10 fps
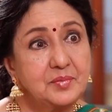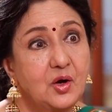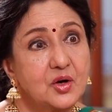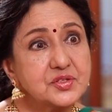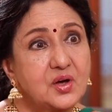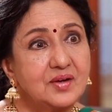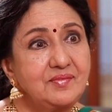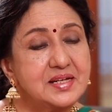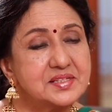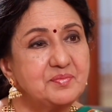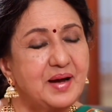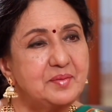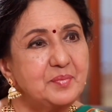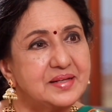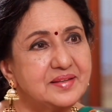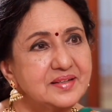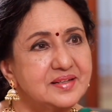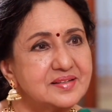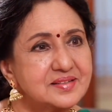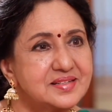because always my brother,
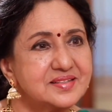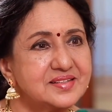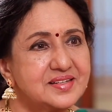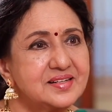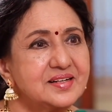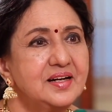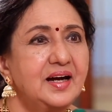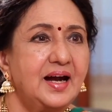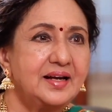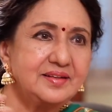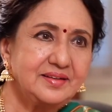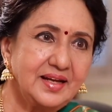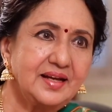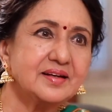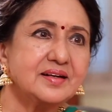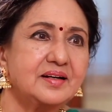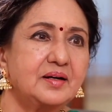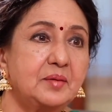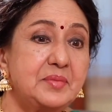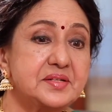sister Andhra and Andhra.
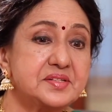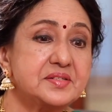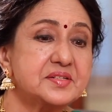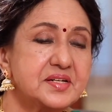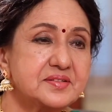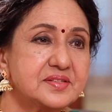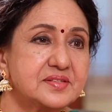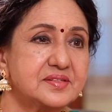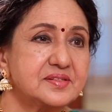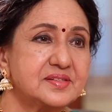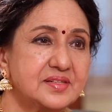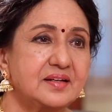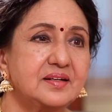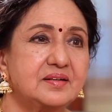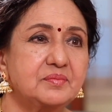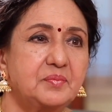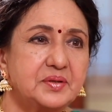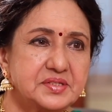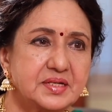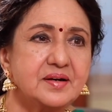Their sisters
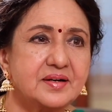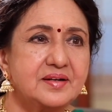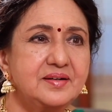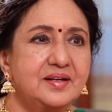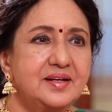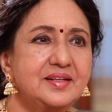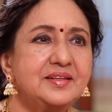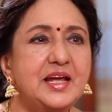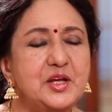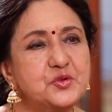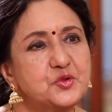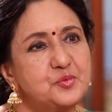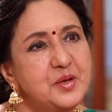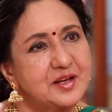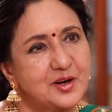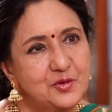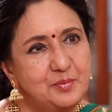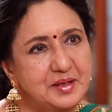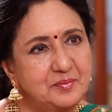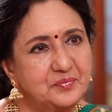children, they used to be around
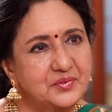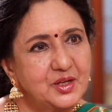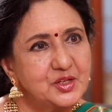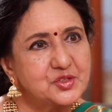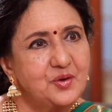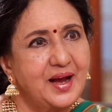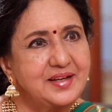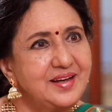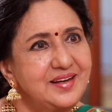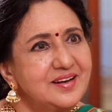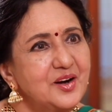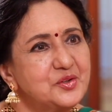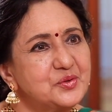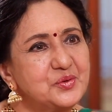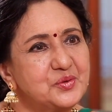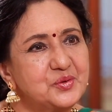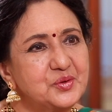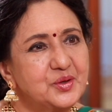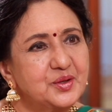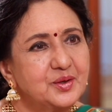me, so I need not to
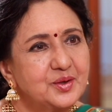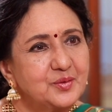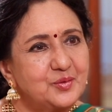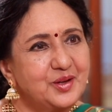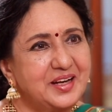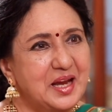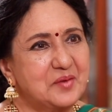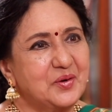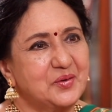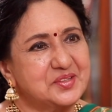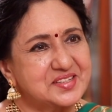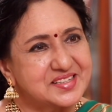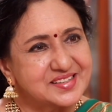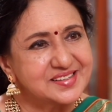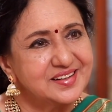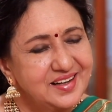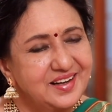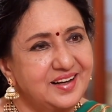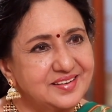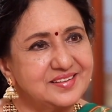worry about
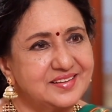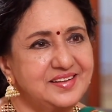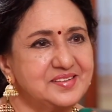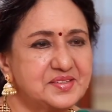other things.